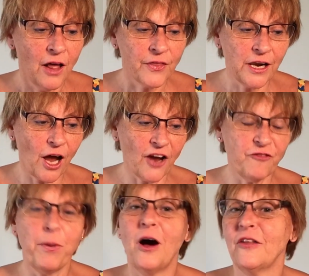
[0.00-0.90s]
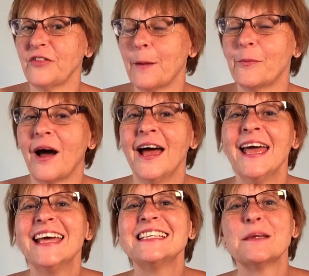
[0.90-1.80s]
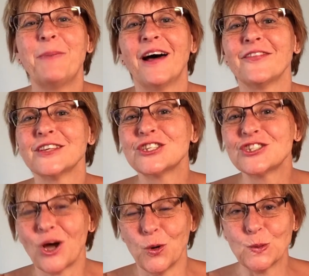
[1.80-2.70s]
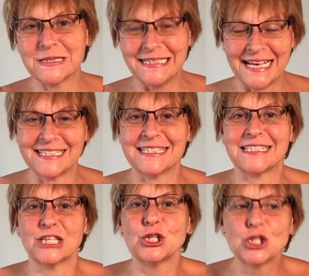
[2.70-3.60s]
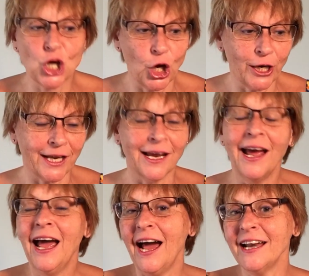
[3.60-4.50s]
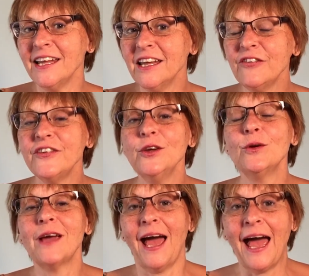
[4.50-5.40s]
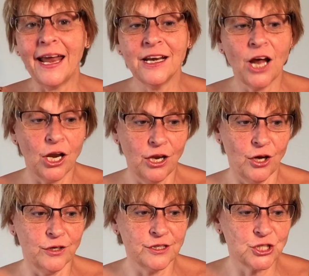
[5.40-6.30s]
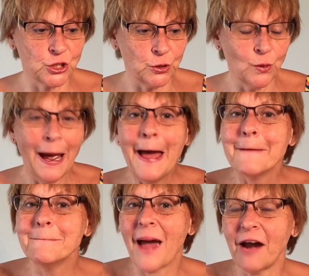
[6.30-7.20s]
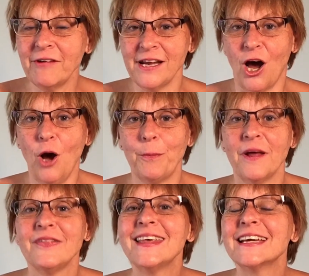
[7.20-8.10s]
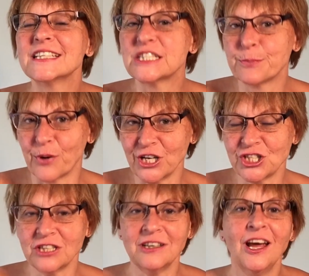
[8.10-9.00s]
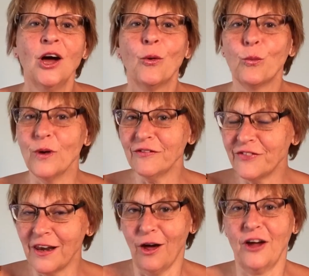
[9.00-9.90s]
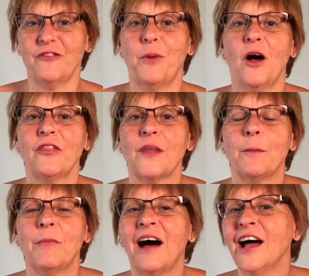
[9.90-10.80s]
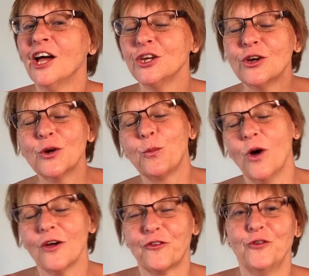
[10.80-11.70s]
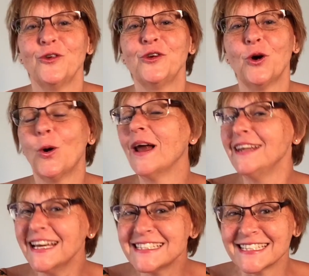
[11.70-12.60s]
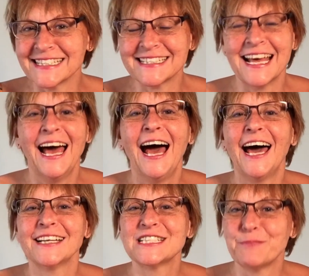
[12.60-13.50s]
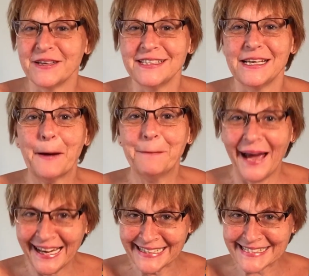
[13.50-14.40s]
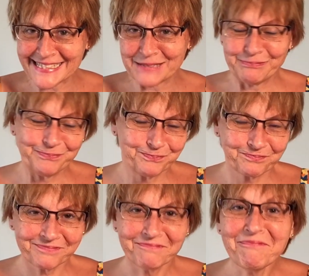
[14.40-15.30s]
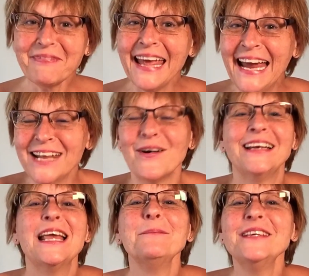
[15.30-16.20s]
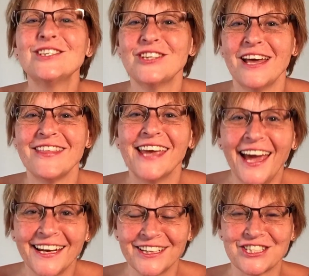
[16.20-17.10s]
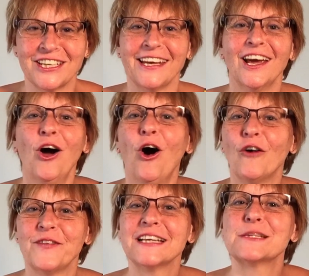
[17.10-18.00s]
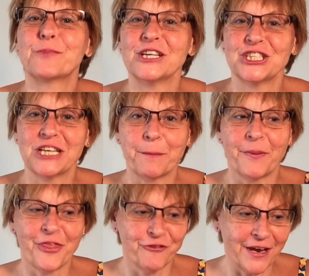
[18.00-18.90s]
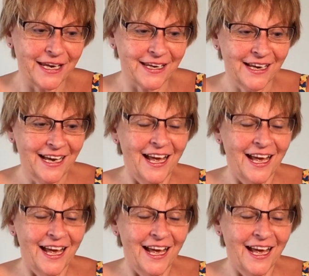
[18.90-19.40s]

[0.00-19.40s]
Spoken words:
The life path number is about the soul's lessons, the journey, and if you can learn to marry up the expression with the life path number, you could work through your lessons at a speedier pace. Anyway, let me share the energy of the expression number 3.